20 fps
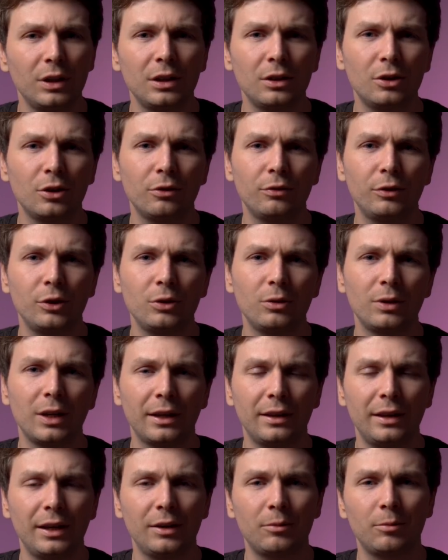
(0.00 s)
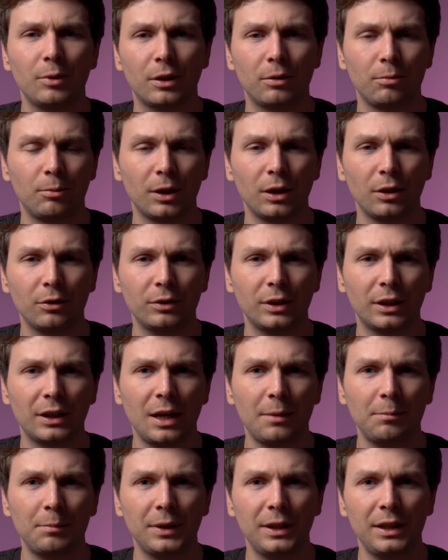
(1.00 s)
interview, I think, with one of the
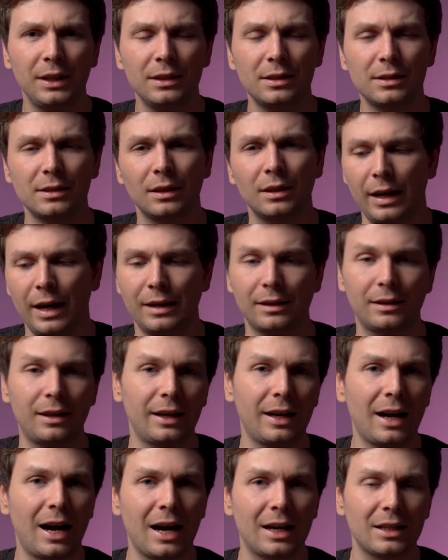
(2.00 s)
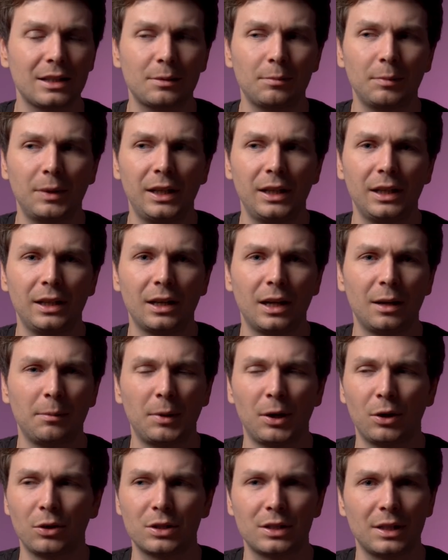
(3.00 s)
companies. And they asked me
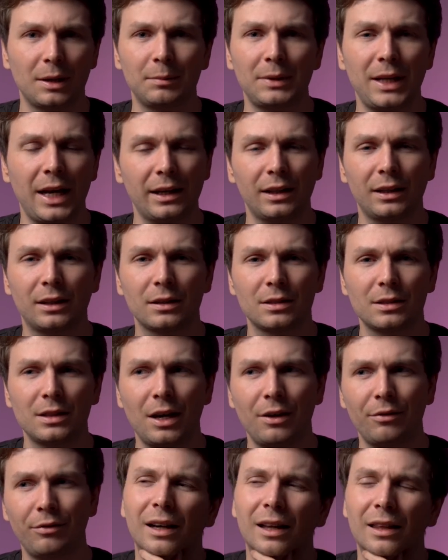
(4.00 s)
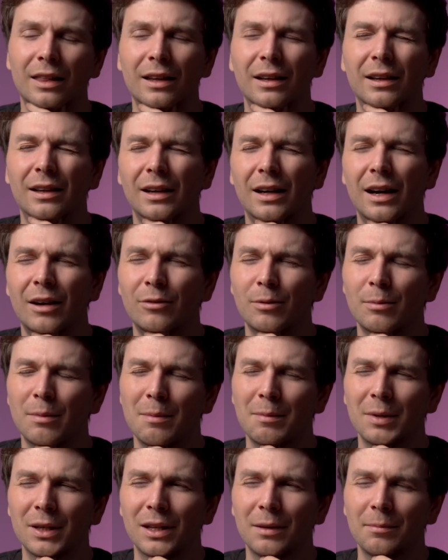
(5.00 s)
about some technical stuff. I think I
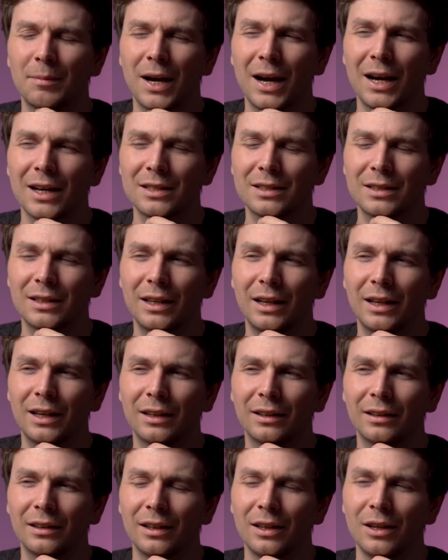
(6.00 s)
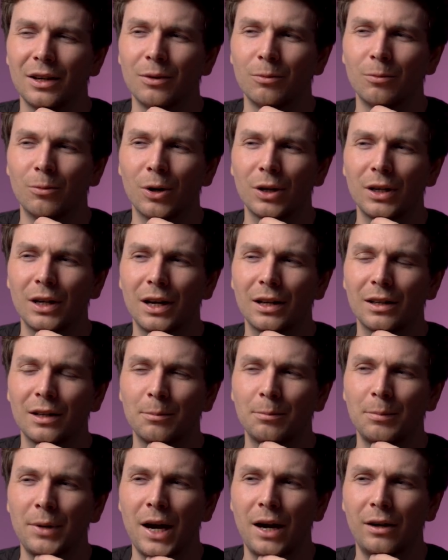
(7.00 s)
remember them asking what are the
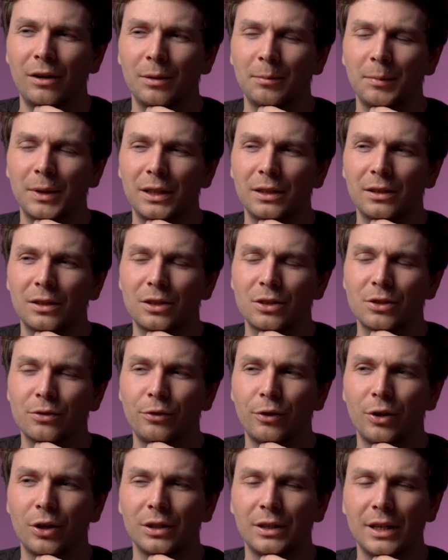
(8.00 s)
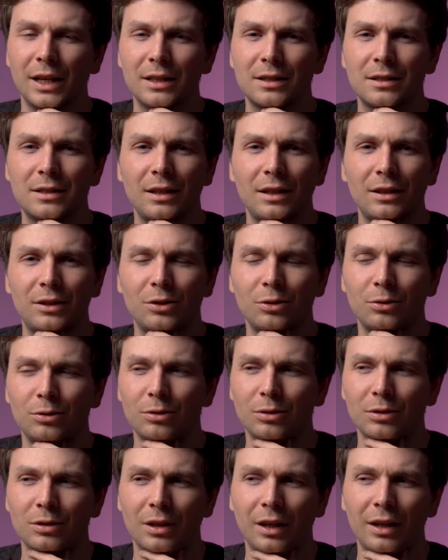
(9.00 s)
parameters for Netstat
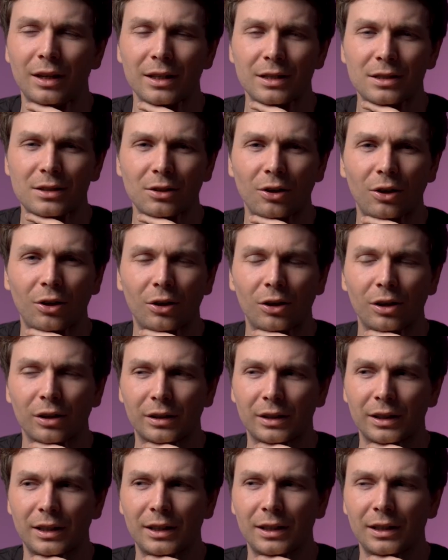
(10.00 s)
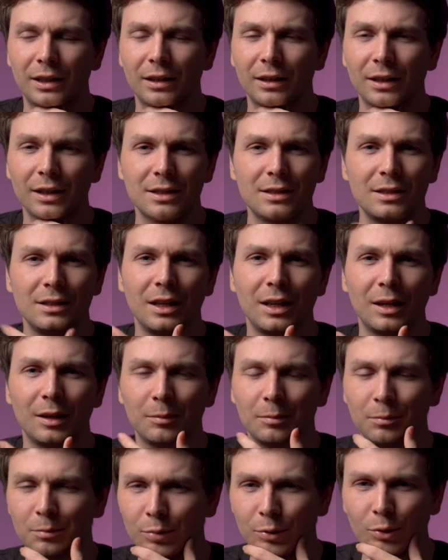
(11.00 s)
to list all the
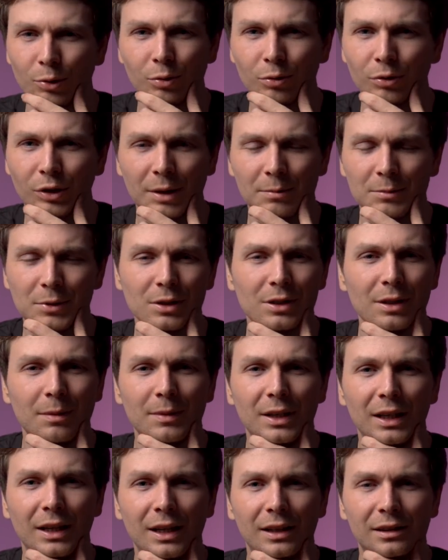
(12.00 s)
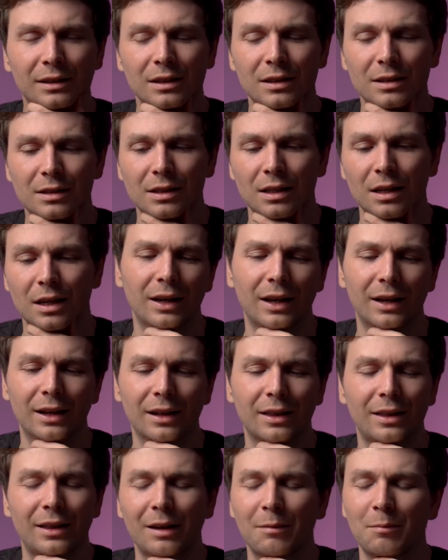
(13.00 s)
listening programs or something like this. And
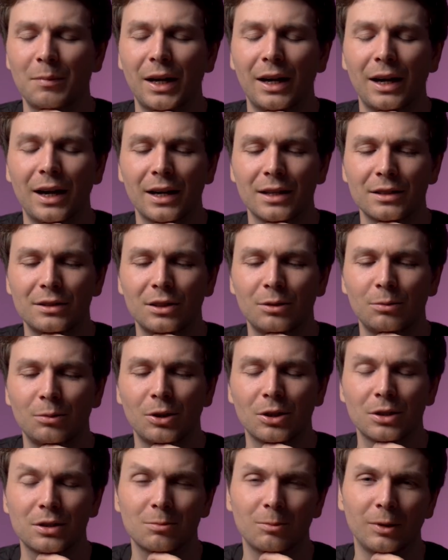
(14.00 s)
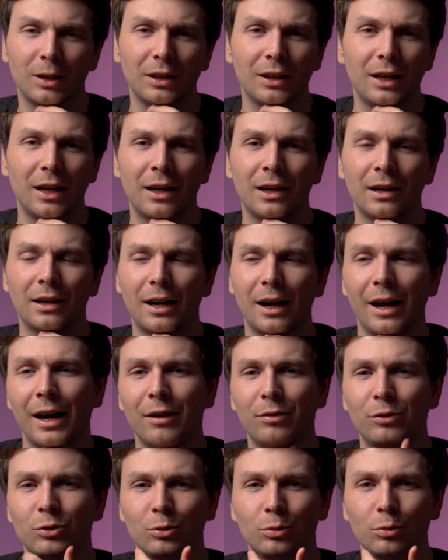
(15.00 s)
I think my answer was, well, I
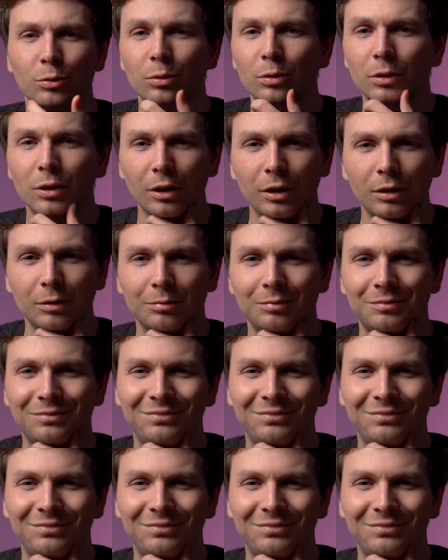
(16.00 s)
have to Google.